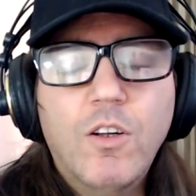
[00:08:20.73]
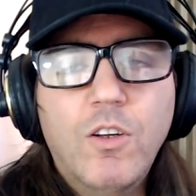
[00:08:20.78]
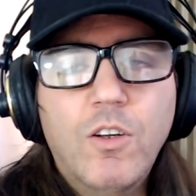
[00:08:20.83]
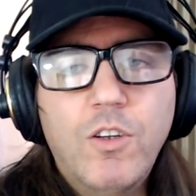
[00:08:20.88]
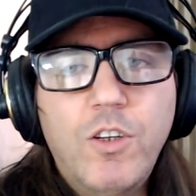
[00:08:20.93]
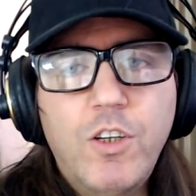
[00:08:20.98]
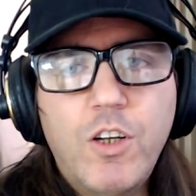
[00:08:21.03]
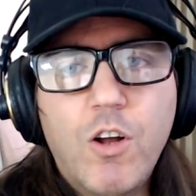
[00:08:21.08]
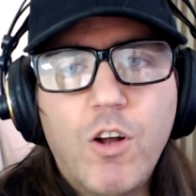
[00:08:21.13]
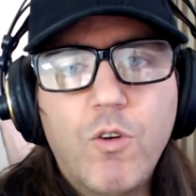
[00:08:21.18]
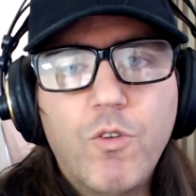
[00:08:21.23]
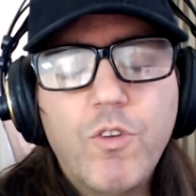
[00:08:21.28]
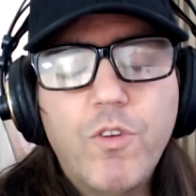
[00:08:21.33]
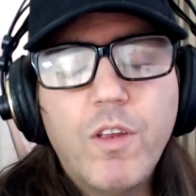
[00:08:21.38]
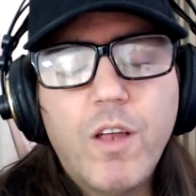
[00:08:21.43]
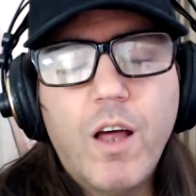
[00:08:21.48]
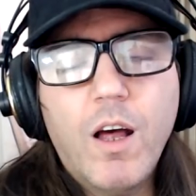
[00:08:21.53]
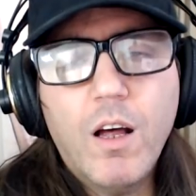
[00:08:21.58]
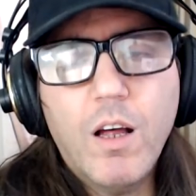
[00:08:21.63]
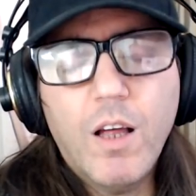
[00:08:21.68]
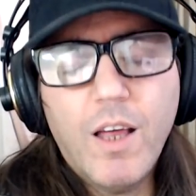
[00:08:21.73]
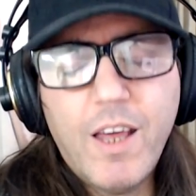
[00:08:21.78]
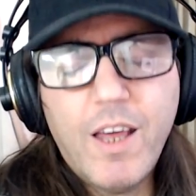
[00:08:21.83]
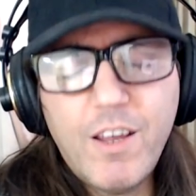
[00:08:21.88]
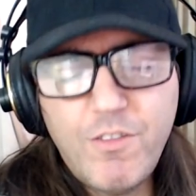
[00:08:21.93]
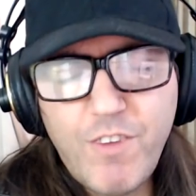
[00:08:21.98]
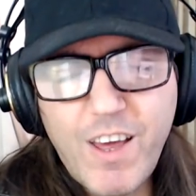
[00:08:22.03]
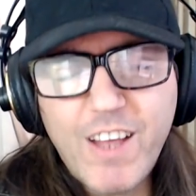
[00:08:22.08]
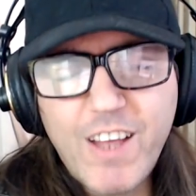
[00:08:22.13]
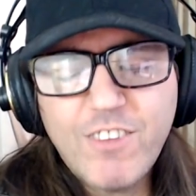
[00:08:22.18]
you know,
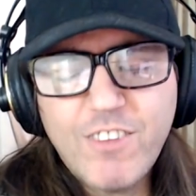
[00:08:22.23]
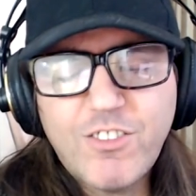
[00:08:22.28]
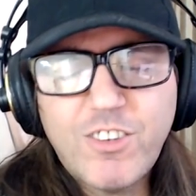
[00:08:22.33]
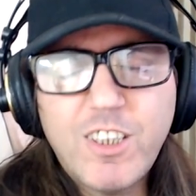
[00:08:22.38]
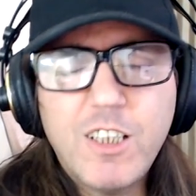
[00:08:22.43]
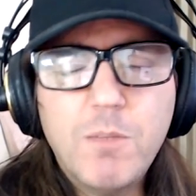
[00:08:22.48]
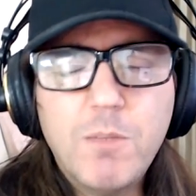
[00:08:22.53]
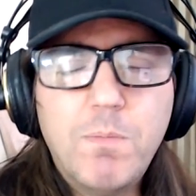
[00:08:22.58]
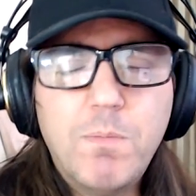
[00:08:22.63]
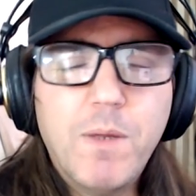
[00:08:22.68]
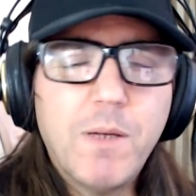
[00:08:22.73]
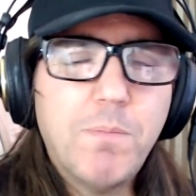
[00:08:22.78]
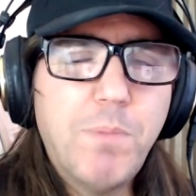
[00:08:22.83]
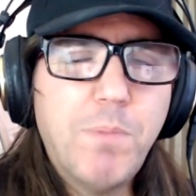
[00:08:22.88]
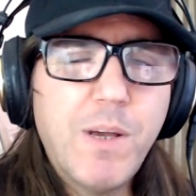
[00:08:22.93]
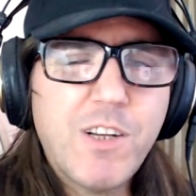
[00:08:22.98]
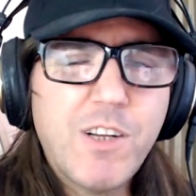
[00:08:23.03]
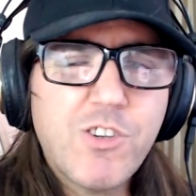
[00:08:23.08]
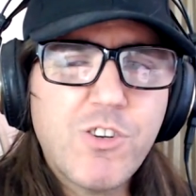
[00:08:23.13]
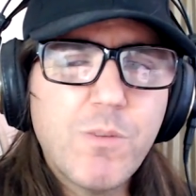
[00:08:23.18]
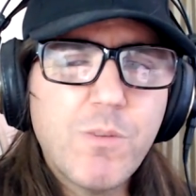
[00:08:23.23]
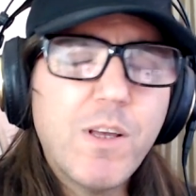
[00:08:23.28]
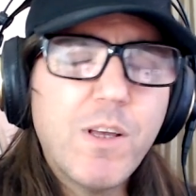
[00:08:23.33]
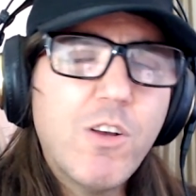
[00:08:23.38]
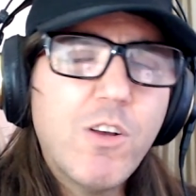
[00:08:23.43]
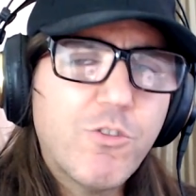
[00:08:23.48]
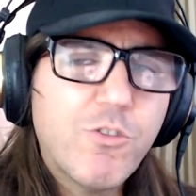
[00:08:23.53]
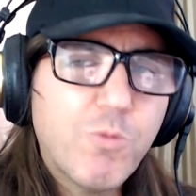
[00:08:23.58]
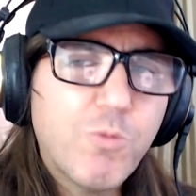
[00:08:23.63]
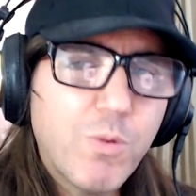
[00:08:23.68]
advance to the big picture,
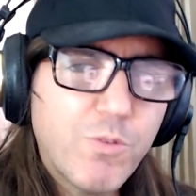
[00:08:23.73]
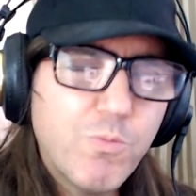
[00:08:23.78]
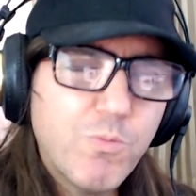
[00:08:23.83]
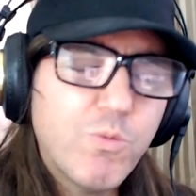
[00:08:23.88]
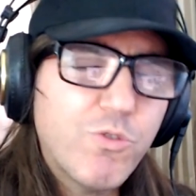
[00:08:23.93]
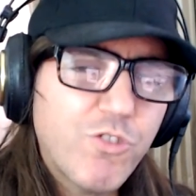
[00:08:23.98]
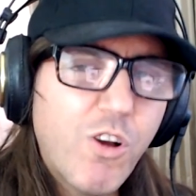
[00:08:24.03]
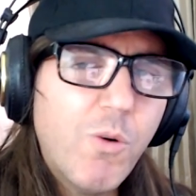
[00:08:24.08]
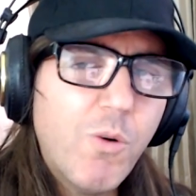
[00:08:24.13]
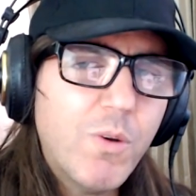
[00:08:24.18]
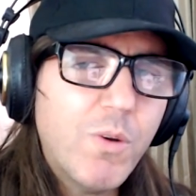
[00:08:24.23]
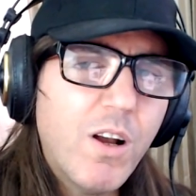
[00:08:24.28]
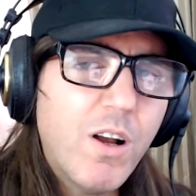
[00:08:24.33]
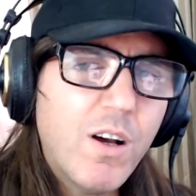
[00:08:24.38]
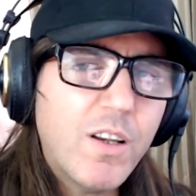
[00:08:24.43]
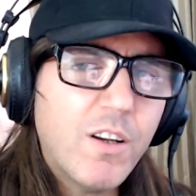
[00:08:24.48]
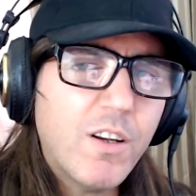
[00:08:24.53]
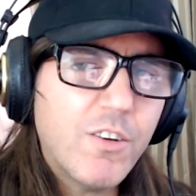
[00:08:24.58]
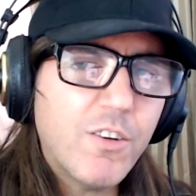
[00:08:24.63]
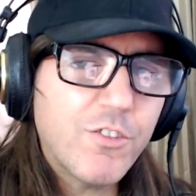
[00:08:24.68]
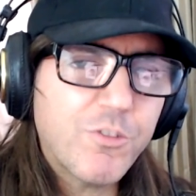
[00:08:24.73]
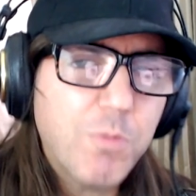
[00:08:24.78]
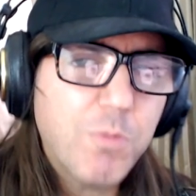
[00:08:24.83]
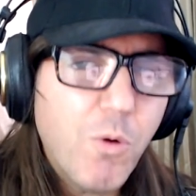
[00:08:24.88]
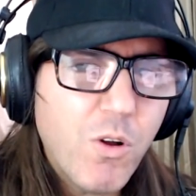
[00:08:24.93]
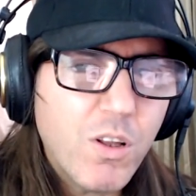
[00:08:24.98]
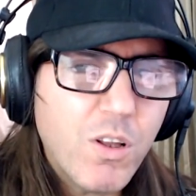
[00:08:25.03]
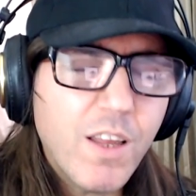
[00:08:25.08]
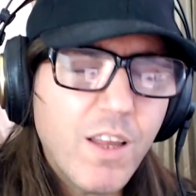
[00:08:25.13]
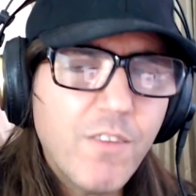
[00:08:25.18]
because what was going on a
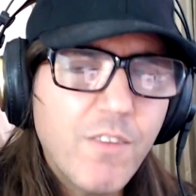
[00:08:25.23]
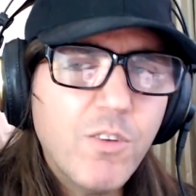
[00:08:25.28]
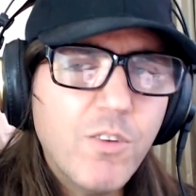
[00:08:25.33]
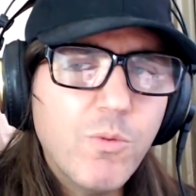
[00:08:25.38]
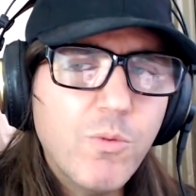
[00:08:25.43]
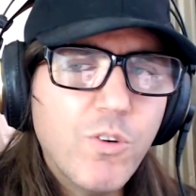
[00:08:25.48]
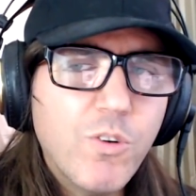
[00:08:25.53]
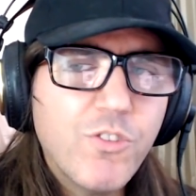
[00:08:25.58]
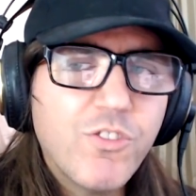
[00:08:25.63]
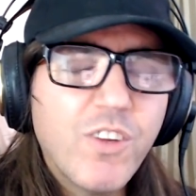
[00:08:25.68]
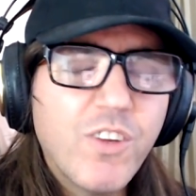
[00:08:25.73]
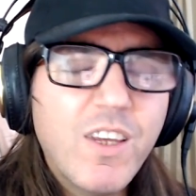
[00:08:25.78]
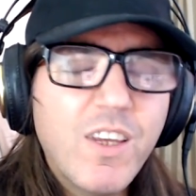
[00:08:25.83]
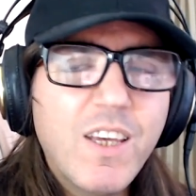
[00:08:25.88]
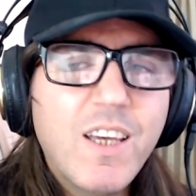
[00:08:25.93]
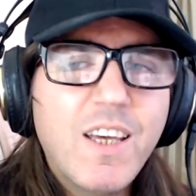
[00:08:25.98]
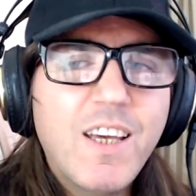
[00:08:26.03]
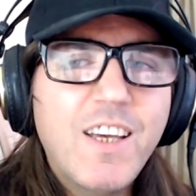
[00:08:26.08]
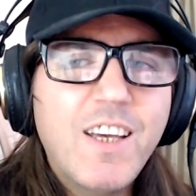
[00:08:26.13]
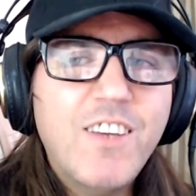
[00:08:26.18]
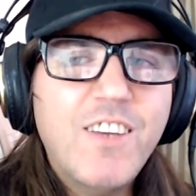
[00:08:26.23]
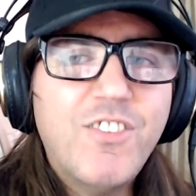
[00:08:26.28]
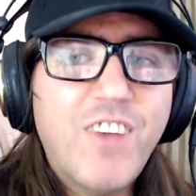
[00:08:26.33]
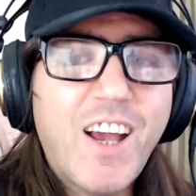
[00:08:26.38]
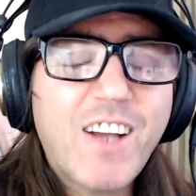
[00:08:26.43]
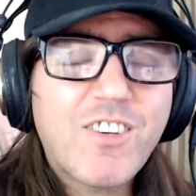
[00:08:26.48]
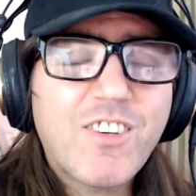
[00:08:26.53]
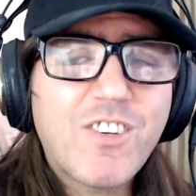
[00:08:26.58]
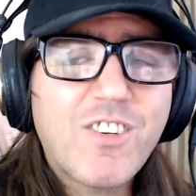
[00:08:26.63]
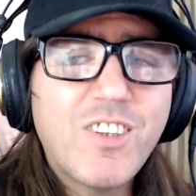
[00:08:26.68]
small level is
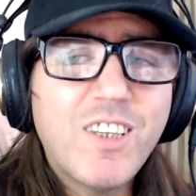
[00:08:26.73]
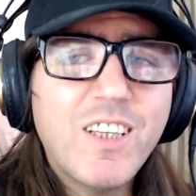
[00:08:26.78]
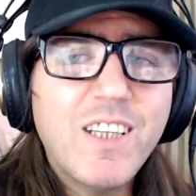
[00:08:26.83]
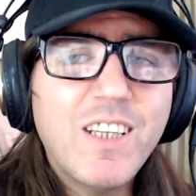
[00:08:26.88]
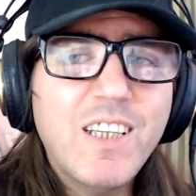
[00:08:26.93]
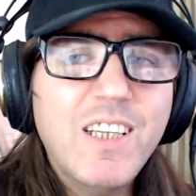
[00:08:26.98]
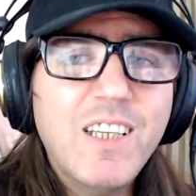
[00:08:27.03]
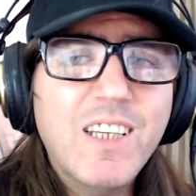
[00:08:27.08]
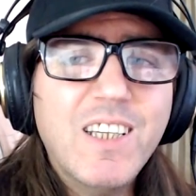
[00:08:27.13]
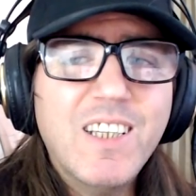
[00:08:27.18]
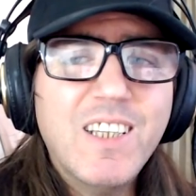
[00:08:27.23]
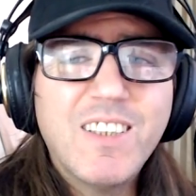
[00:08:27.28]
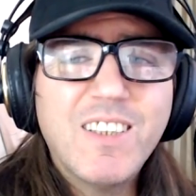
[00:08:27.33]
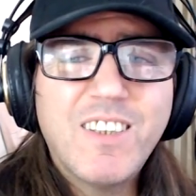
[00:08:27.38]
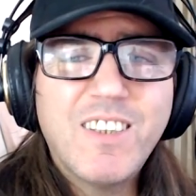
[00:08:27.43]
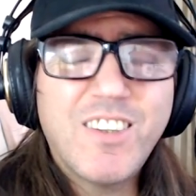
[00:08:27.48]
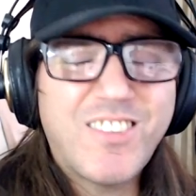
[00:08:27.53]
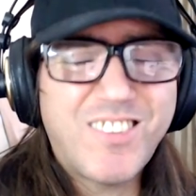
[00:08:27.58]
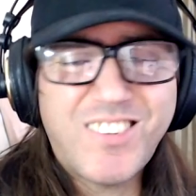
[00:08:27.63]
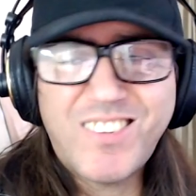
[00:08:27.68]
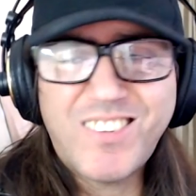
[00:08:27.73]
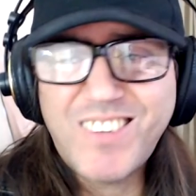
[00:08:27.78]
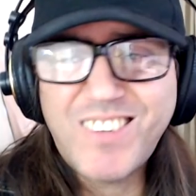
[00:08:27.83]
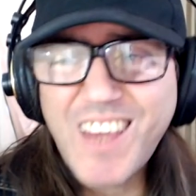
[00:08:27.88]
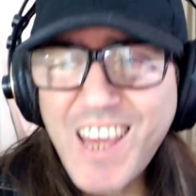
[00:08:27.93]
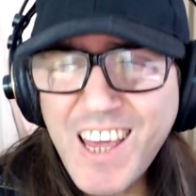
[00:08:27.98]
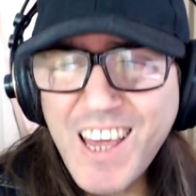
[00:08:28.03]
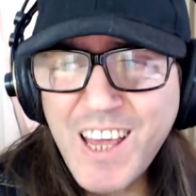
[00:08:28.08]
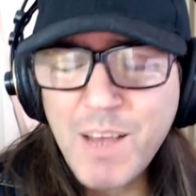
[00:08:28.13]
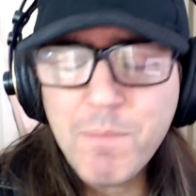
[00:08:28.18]
actually the
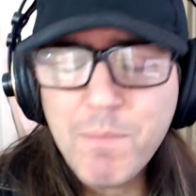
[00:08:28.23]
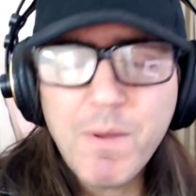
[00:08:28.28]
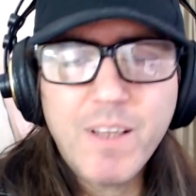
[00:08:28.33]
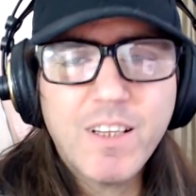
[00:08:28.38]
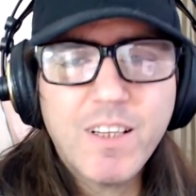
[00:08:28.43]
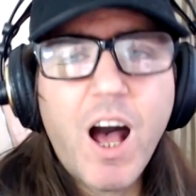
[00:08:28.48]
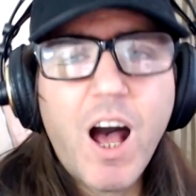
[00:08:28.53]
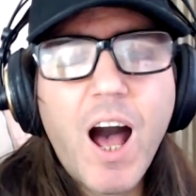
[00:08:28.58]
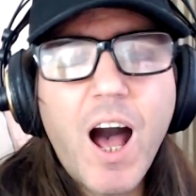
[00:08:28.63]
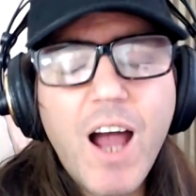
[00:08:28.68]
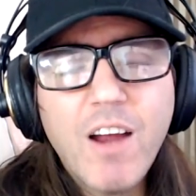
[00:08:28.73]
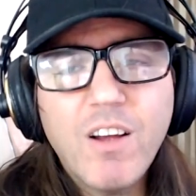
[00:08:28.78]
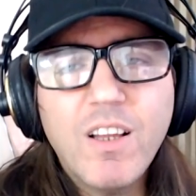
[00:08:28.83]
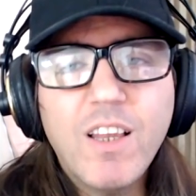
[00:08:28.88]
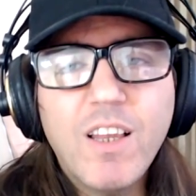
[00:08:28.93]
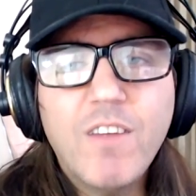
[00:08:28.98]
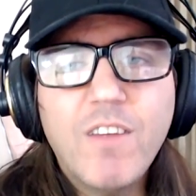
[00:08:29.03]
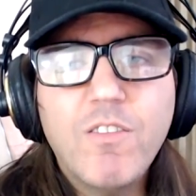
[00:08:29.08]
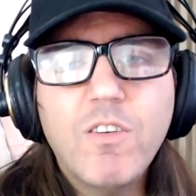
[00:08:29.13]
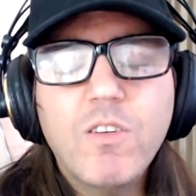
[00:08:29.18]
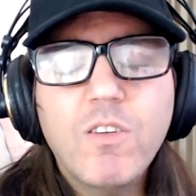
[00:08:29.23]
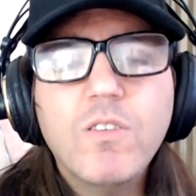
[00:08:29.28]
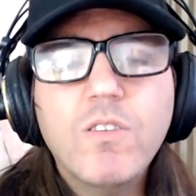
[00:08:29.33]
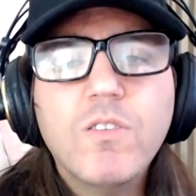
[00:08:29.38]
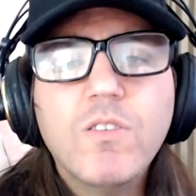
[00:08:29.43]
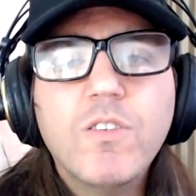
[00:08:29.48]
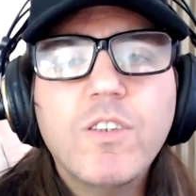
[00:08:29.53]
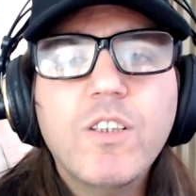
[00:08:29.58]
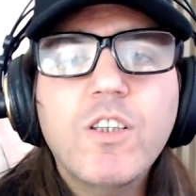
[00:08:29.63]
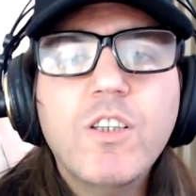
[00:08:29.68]
same at the higher level.
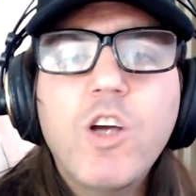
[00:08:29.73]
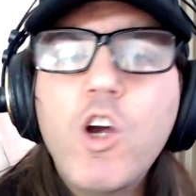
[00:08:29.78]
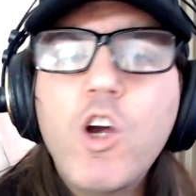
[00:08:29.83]
The